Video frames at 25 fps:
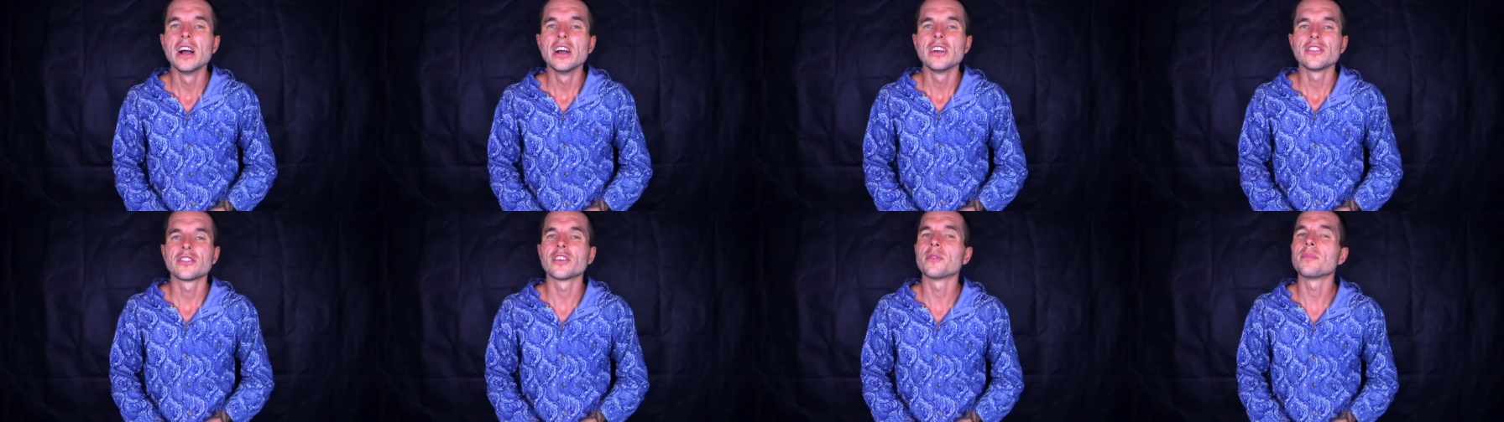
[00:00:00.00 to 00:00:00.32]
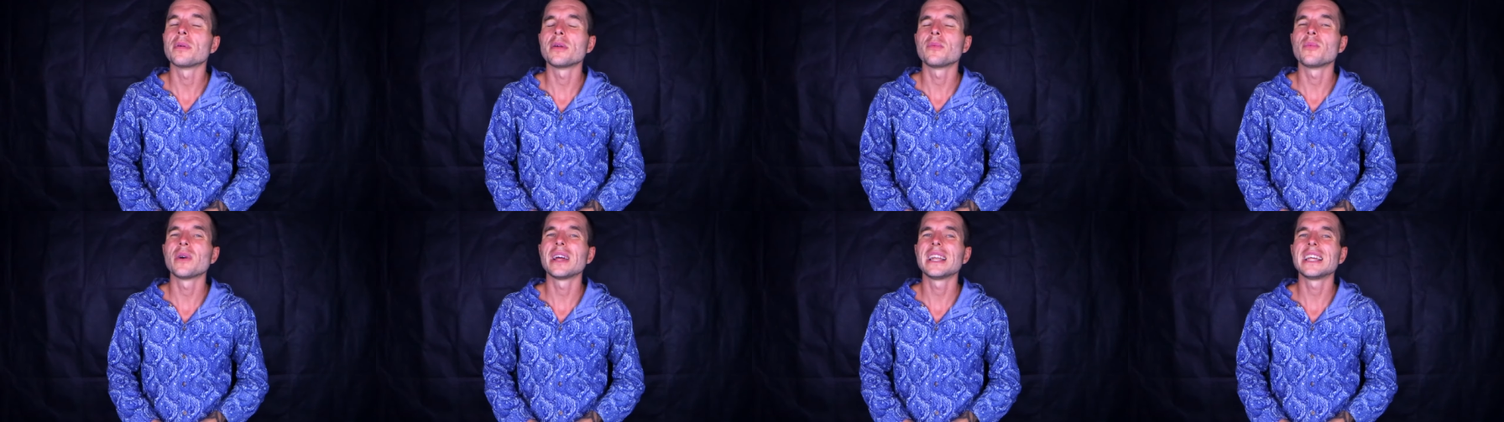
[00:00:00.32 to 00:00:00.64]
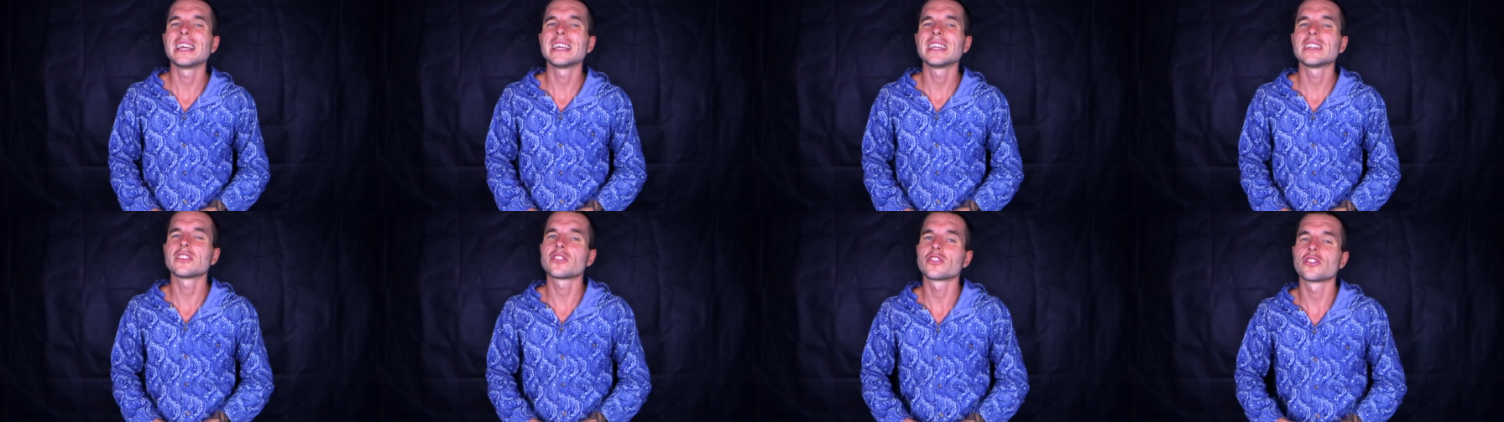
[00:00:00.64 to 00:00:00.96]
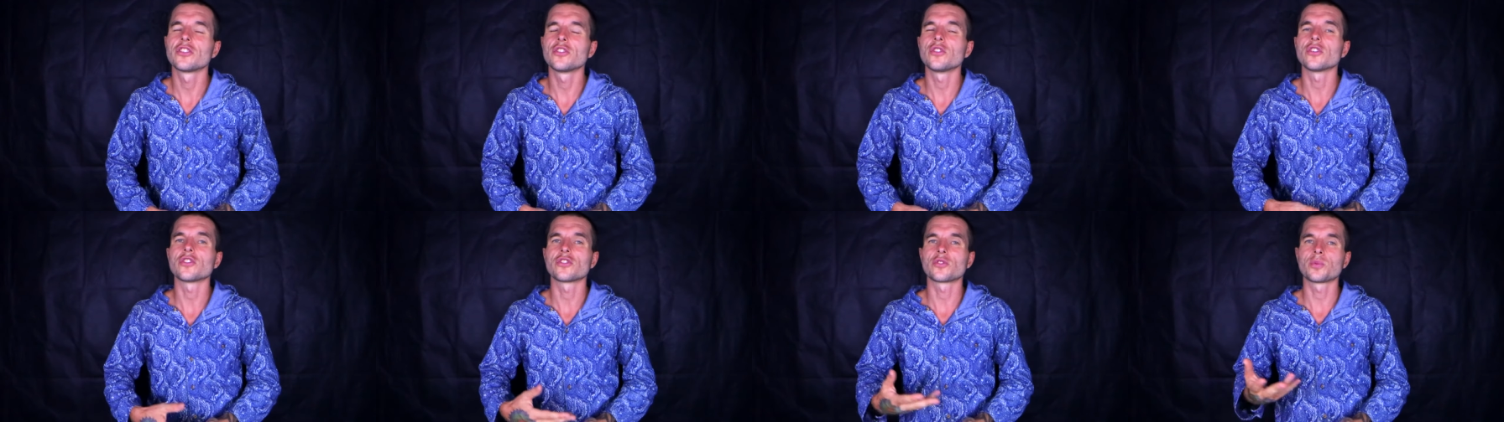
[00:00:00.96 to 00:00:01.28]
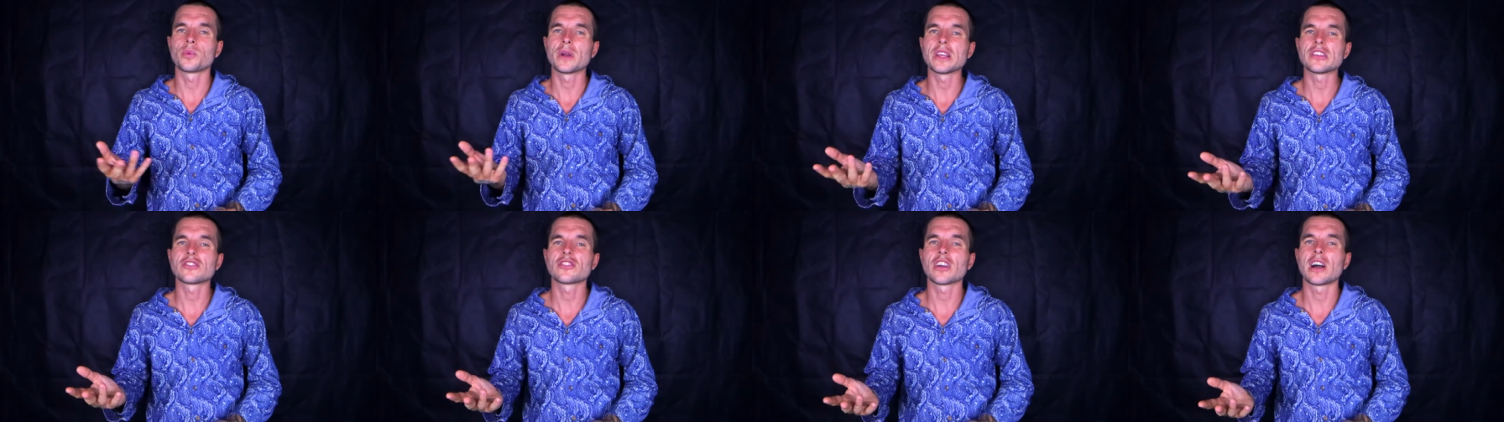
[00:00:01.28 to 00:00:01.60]
So be willing to
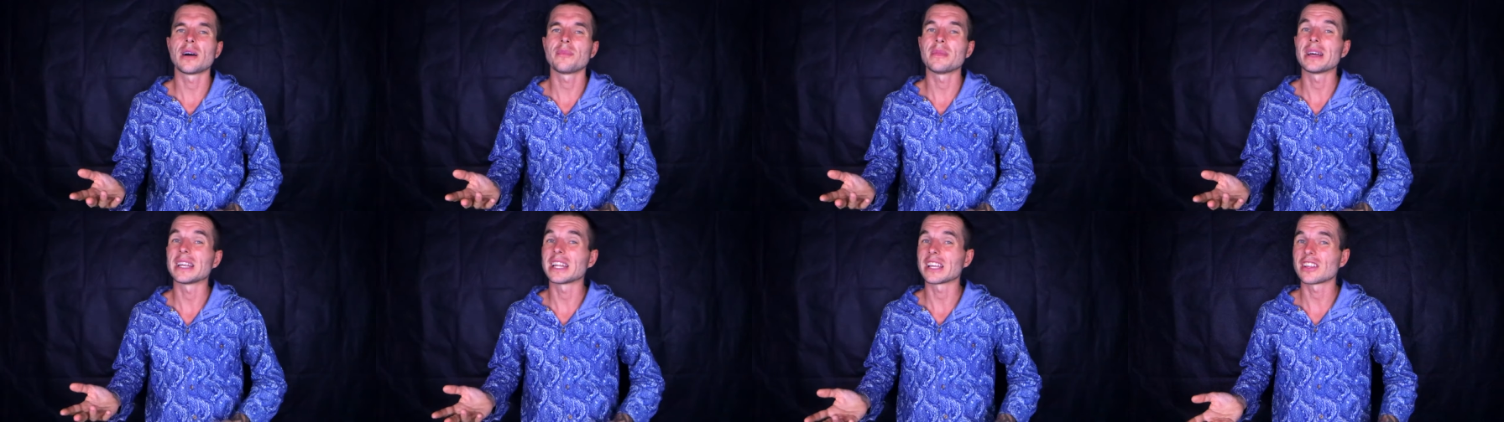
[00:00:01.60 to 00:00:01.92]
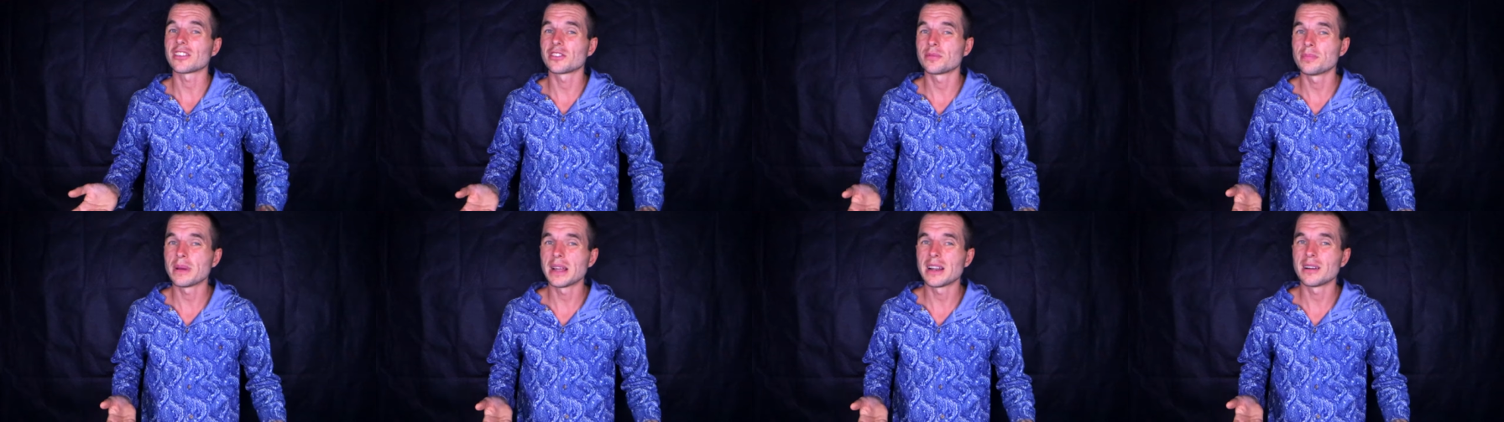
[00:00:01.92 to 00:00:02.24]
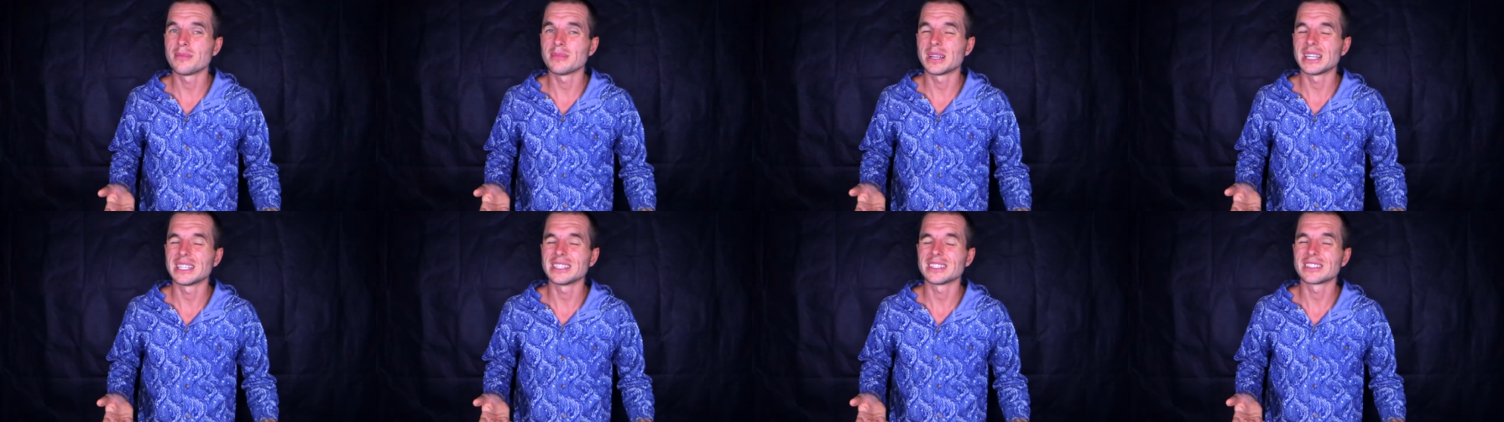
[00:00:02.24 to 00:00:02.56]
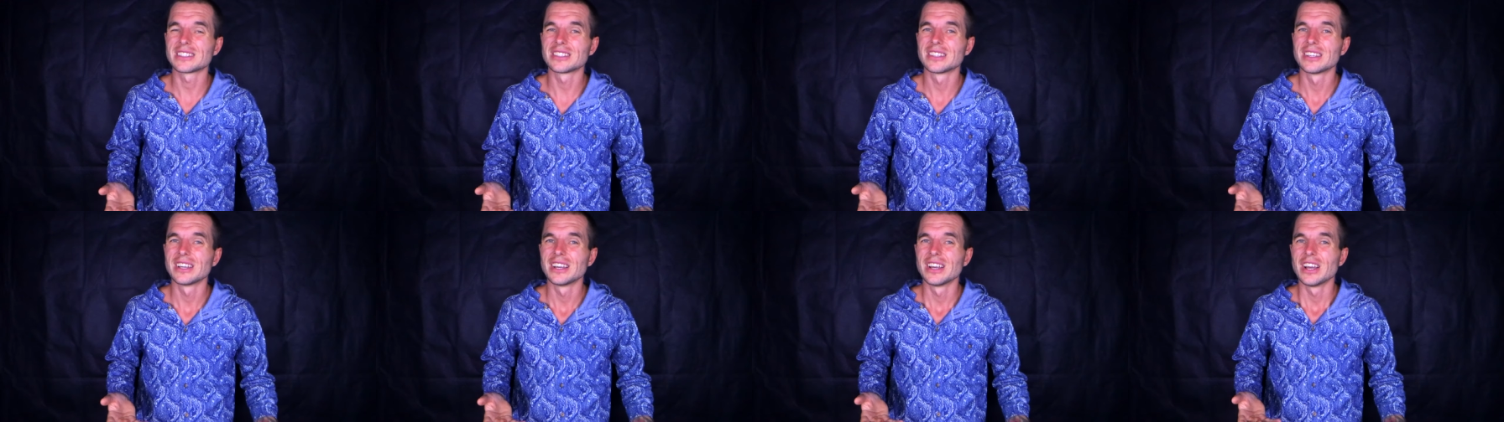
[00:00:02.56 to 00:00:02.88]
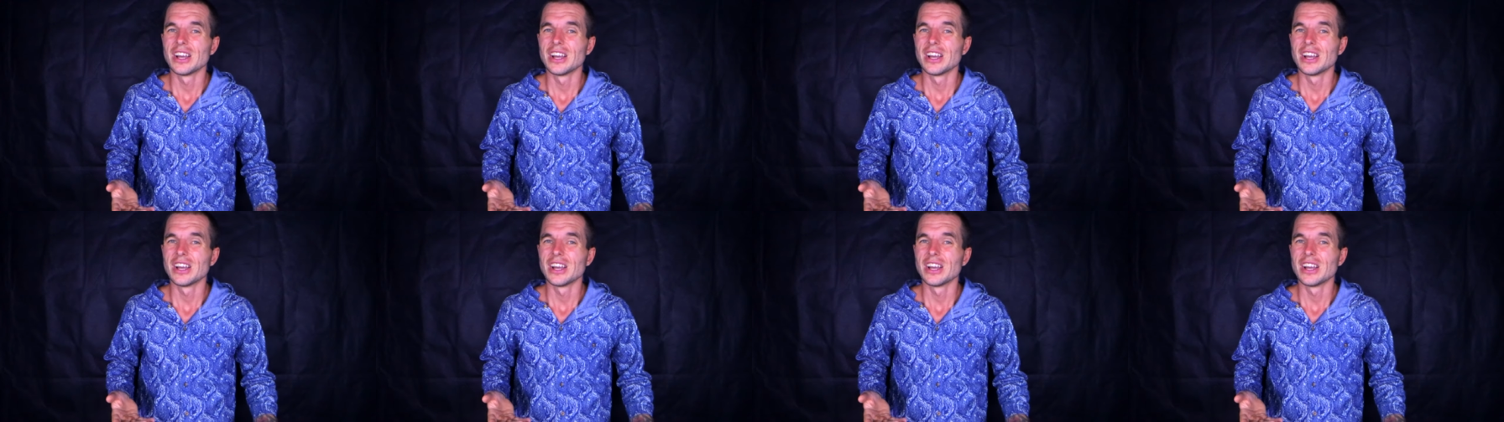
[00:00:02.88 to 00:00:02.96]
switch up and experiment